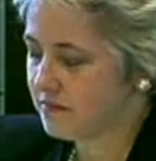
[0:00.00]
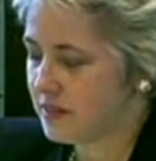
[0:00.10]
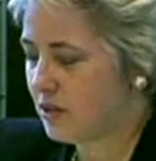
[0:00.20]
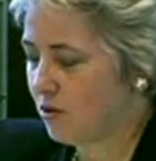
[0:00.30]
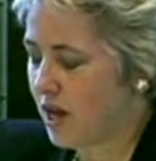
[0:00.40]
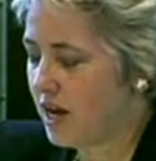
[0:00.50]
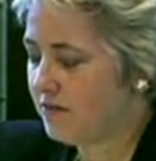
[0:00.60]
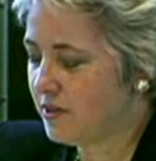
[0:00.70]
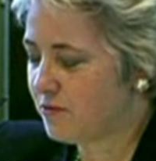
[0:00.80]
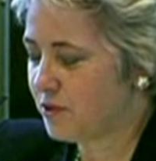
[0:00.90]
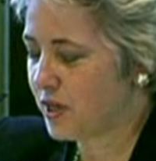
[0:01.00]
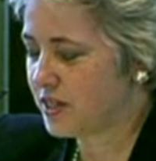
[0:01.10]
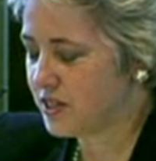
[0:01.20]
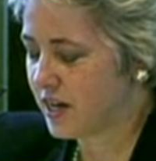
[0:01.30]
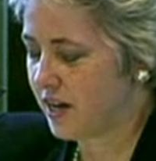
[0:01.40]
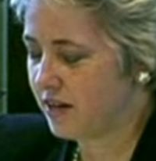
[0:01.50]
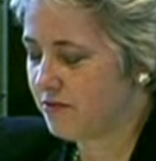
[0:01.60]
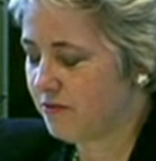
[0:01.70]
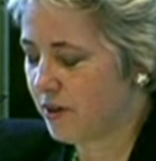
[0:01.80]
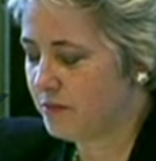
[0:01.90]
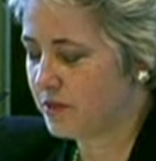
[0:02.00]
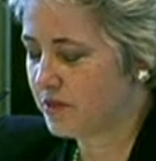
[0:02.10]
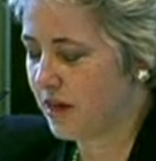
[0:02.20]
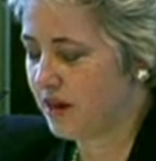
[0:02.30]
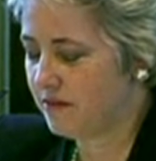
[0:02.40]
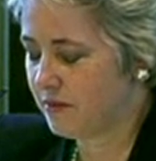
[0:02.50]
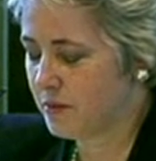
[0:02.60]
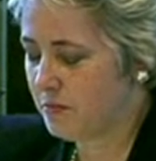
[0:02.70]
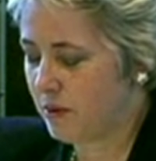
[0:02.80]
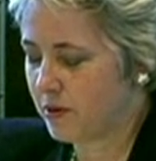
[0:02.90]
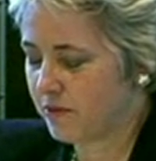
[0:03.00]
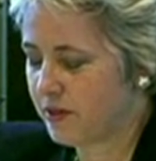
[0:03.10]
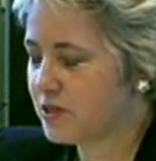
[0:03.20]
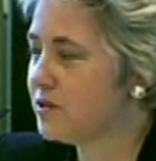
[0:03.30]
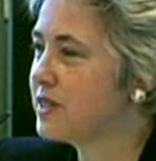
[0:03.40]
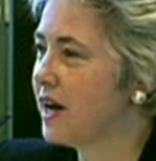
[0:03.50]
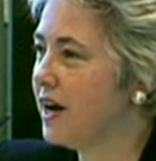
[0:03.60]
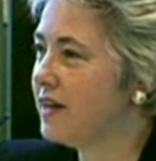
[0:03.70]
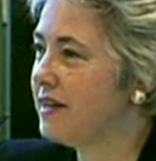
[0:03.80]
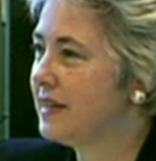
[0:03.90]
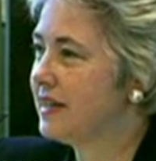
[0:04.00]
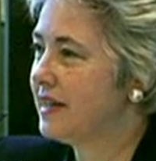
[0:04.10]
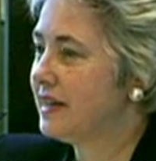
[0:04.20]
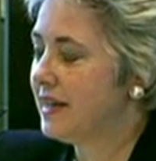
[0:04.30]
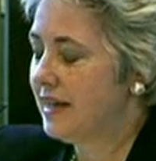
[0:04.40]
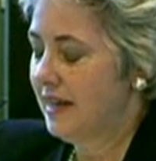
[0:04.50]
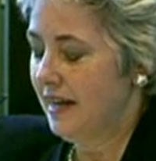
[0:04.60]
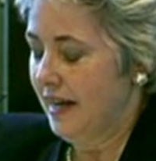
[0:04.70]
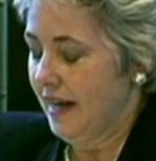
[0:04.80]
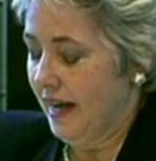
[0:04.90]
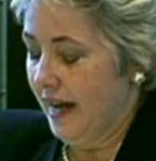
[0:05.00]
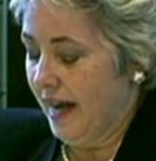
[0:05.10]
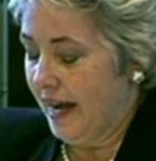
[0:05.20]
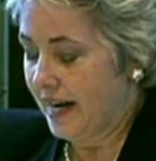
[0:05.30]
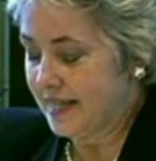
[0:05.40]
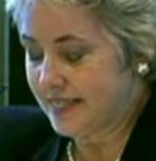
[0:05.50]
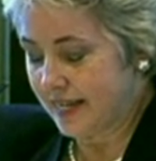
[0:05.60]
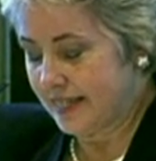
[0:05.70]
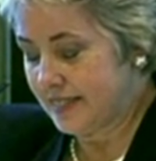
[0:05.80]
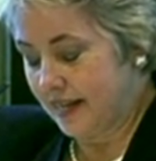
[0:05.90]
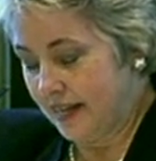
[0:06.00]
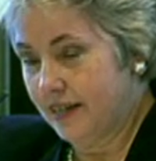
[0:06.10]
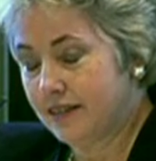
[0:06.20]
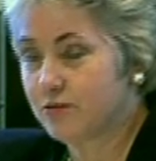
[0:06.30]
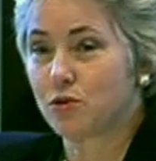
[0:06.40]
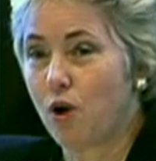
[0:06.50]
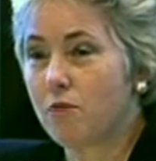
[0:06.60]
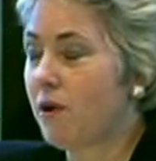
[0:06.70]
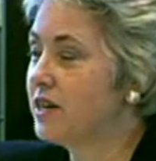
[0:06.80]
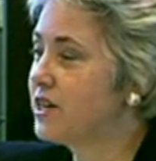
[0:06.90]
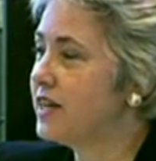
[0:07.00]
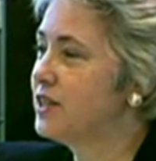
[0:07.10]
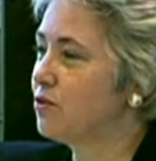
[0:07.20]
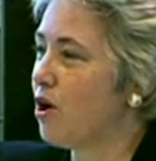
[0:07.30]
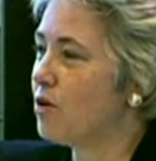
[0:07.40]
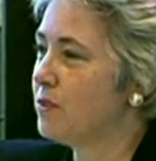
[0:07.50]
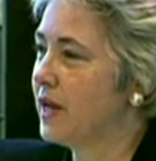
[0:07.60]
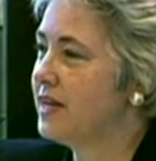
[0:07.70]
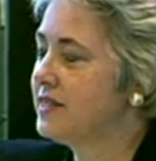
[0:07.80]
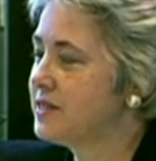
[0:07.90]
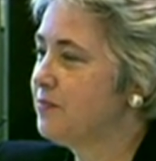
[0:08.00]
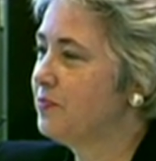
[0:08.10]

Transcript: there were a lot of different things said from the public official side. And I said this was the wrong project in the wrong place,